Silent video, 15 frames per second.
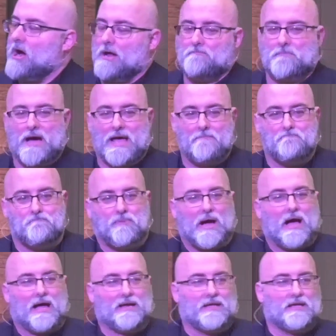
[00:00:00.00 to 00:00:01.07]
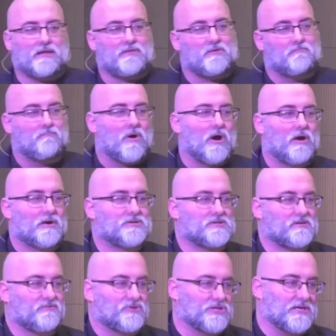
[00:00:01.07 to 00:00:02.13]
on my body the
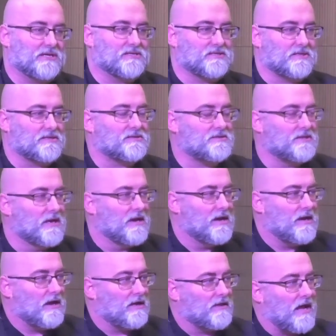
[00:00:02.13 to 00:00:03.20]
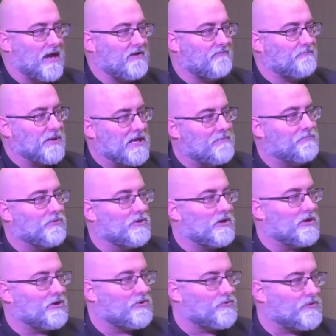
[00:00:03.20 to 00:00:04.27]
marks of Jesus, a lot of
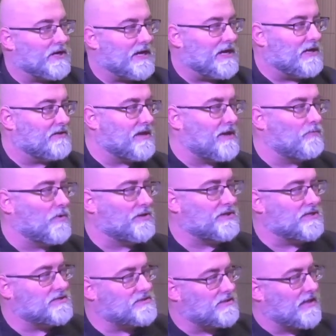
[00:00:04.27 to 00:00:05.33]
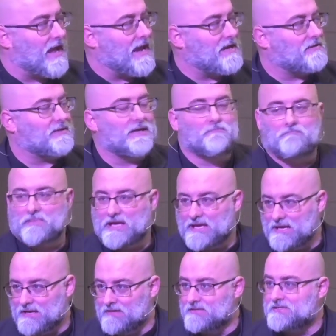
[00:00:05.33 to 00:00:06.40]
people agree that what this likely
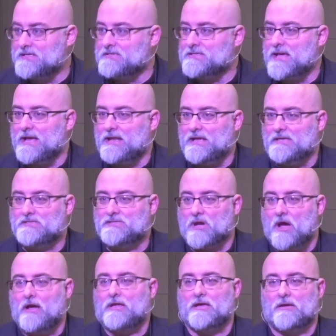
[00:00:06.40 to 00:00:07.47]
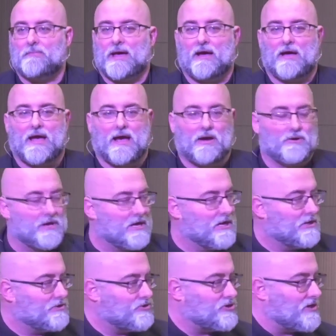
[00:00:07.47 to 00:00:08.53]
means is that he's talking about
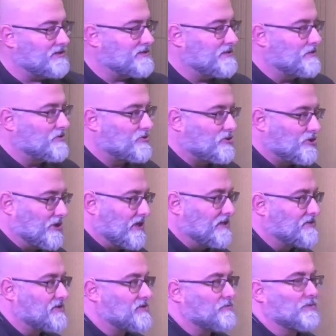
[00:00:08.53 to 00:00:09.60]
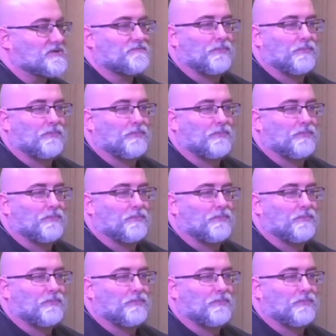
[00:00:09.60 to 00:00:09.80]
how just as Jesus was